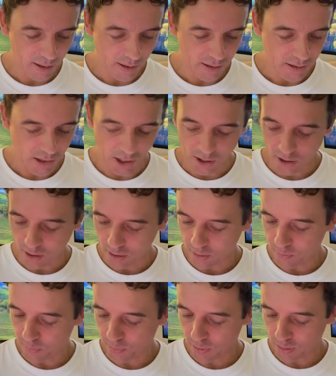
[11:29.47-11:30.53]
So
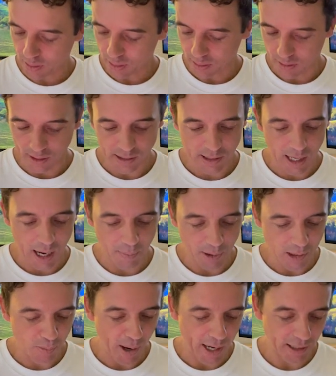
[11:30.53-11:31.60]
this
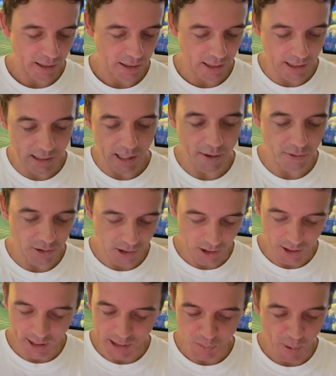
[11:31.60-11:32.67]
level
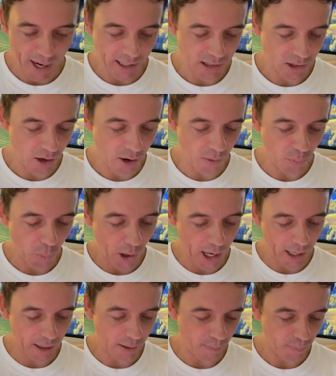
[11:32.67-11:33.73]
is based on
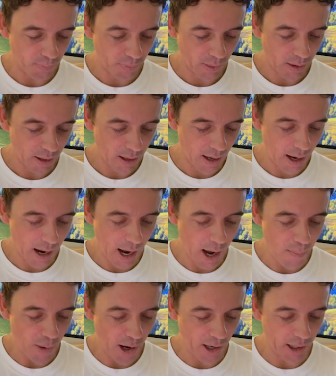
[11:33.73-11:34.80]
when
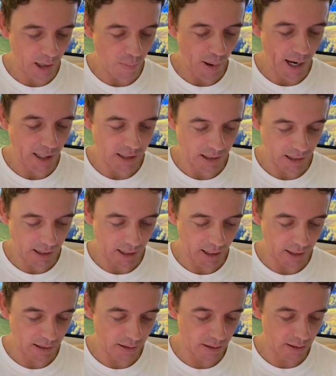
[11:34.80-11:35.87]
America
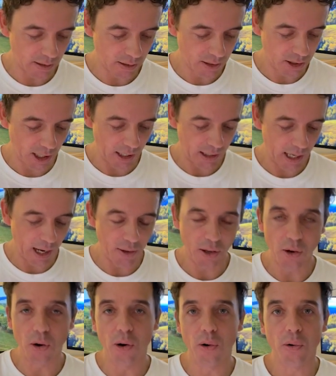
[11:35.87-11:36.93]
basically shut down the
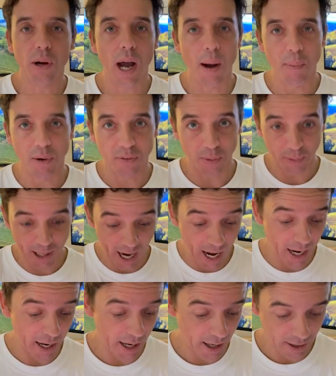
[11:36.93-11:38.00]
oil coming from
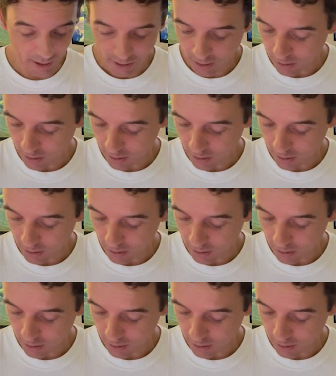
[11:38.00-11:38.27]
Canada